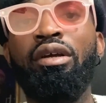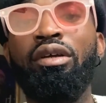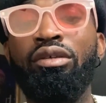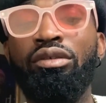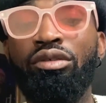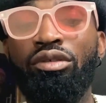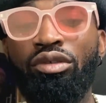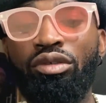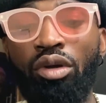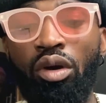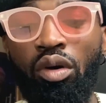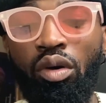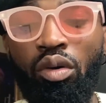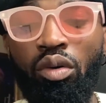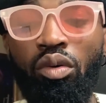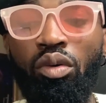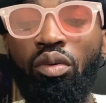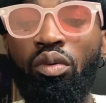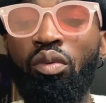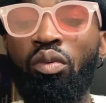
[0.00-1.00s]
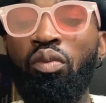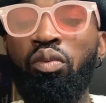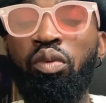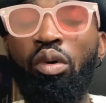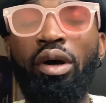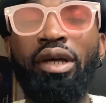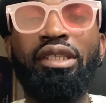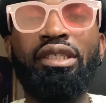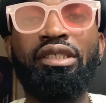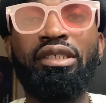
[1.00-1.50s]
So
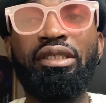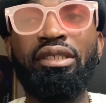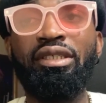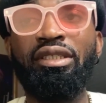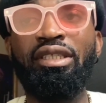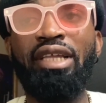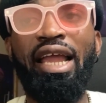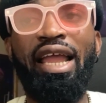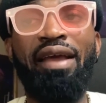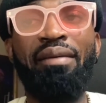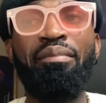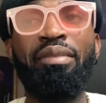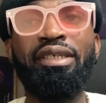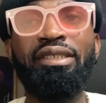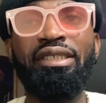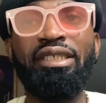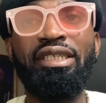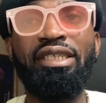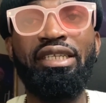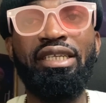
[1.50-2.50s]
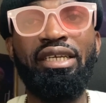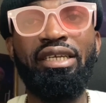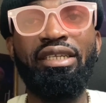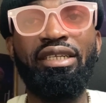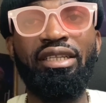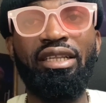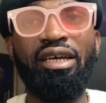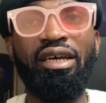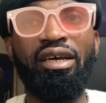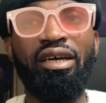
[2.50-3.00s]
what the embassy
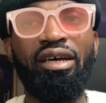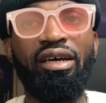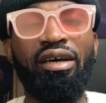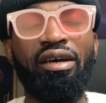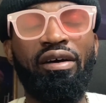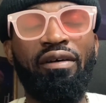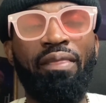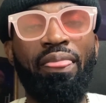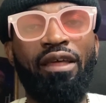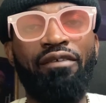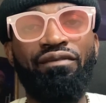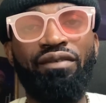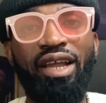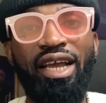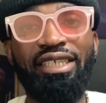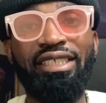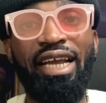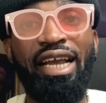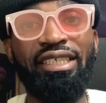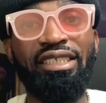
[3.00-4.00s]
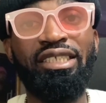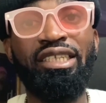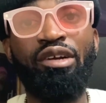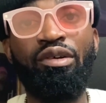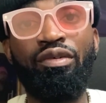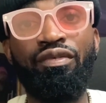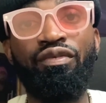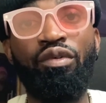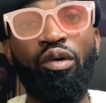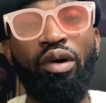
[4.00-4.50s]
need the flight
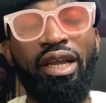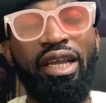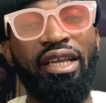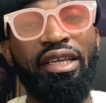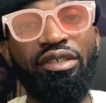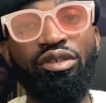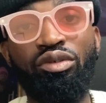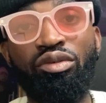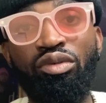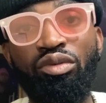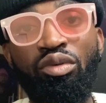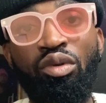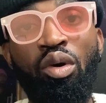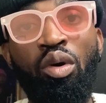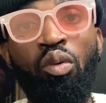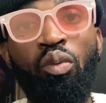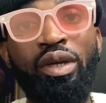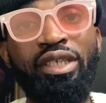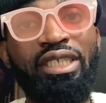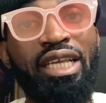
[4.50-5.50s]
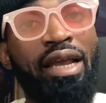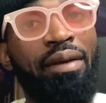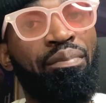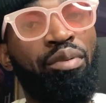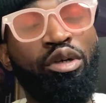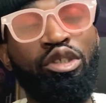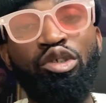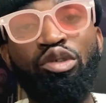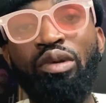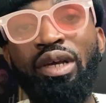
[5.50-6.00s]
itinerary for is to know which
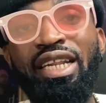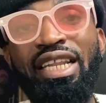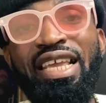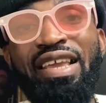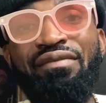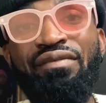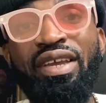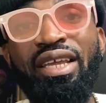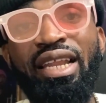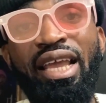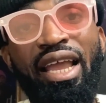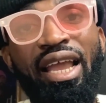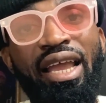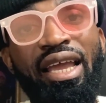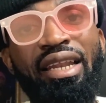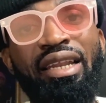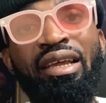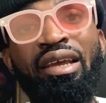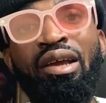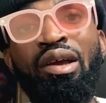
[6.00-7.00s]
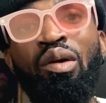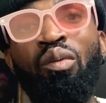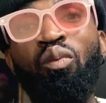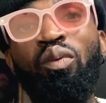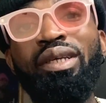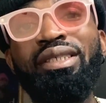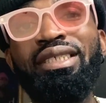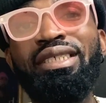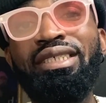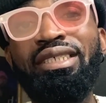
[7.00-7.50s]
airport you are leaving and
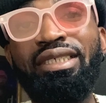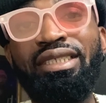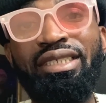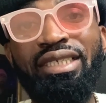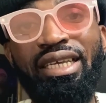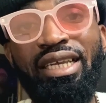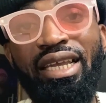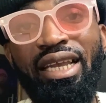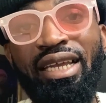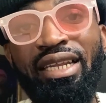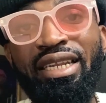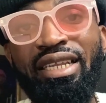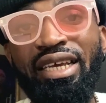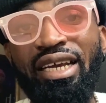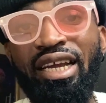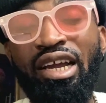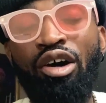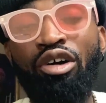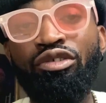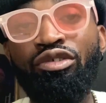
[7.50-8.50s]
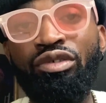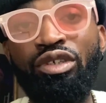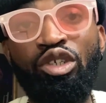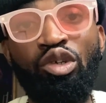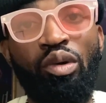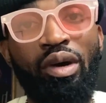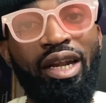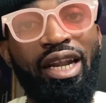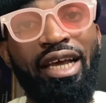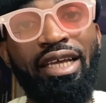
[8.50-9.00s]
which city in their country
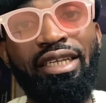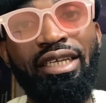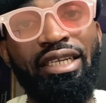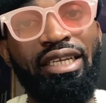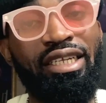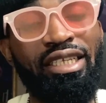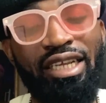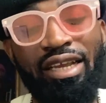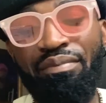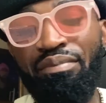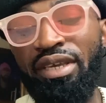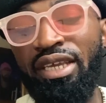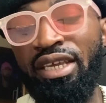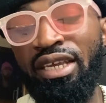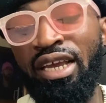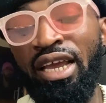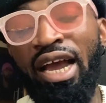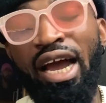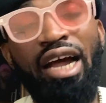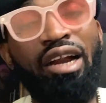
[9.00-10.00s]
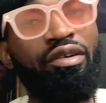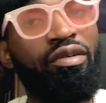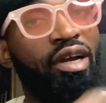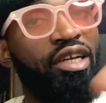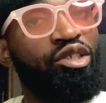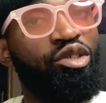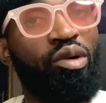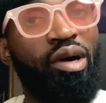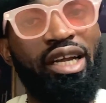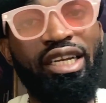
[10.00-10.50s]
you are landing. It can be
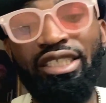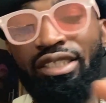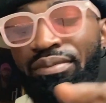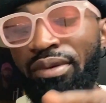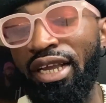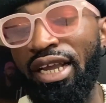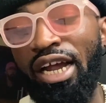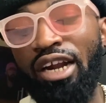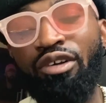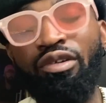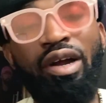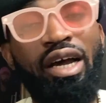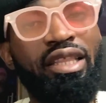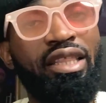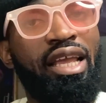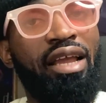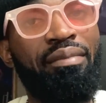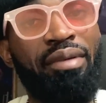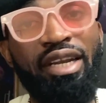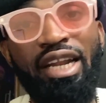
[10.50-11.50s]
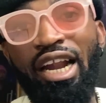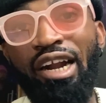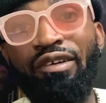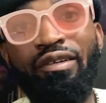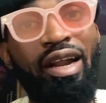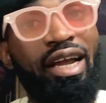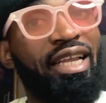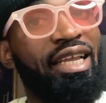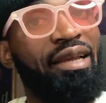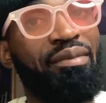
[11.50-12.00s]
Accra, Johannesburg, Accra, Durban,
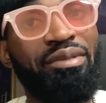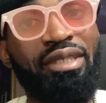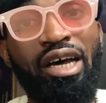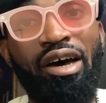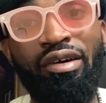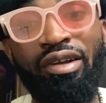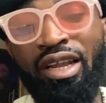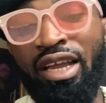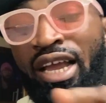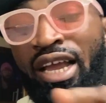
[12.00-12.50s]
Accra, Cape Town,